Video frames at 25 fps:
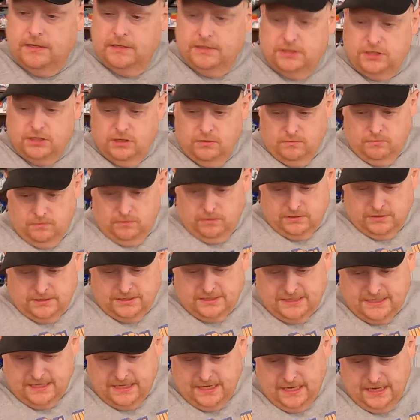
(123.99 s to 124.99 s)
So we'll
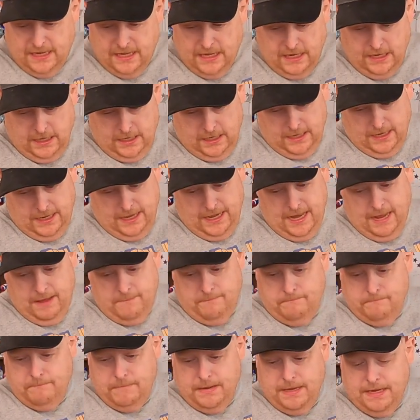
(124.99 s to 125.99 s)
say,
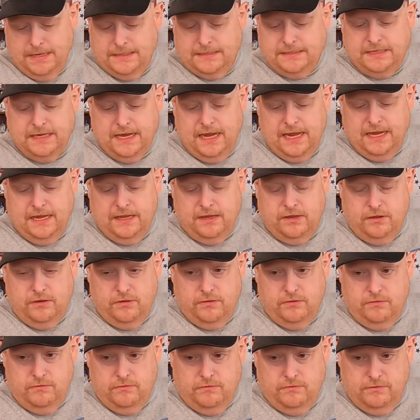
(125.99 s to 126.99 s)
let me take
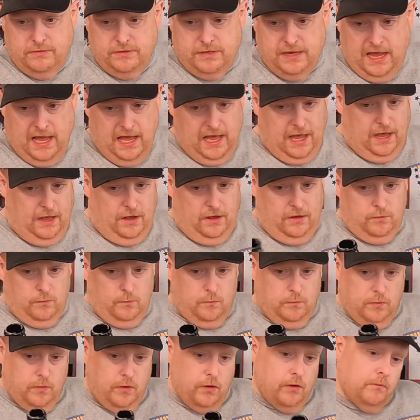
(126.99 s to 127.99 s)
you
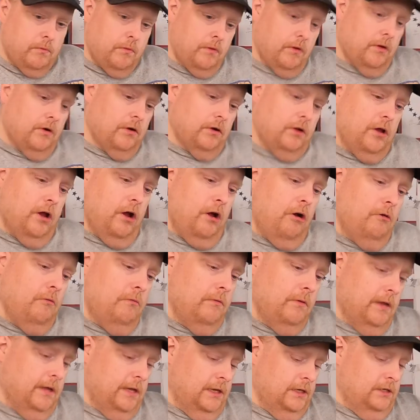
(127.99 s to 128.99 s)
down where we're
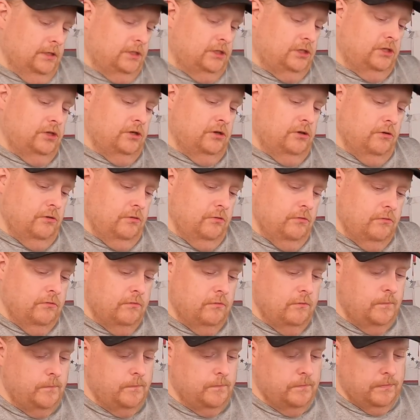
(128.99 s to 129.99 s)
going
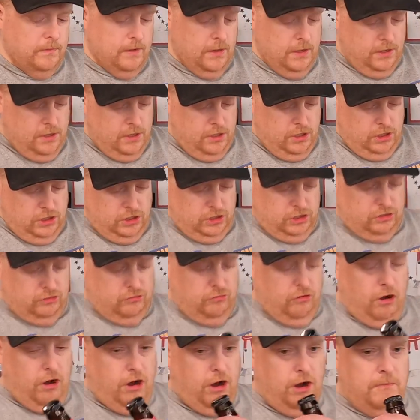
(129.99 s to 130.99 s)
to.
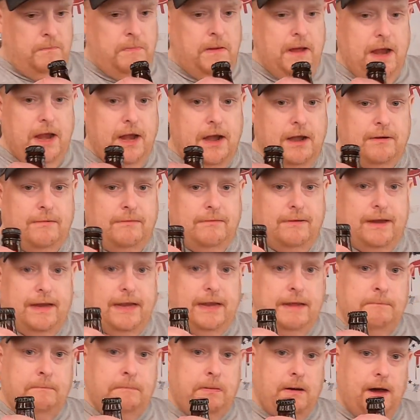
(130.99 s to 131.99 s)

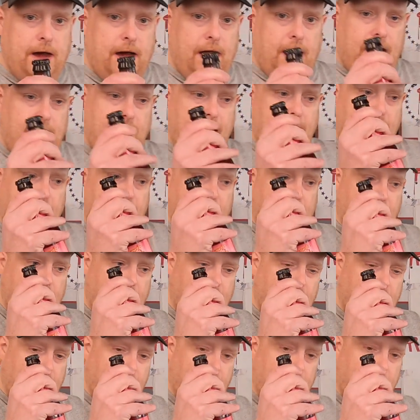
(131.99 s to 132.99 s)
Strawberry
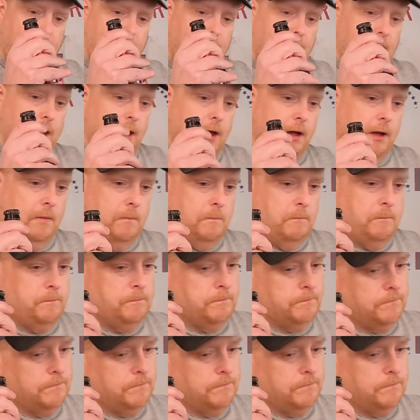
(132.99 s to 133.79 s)
Pop.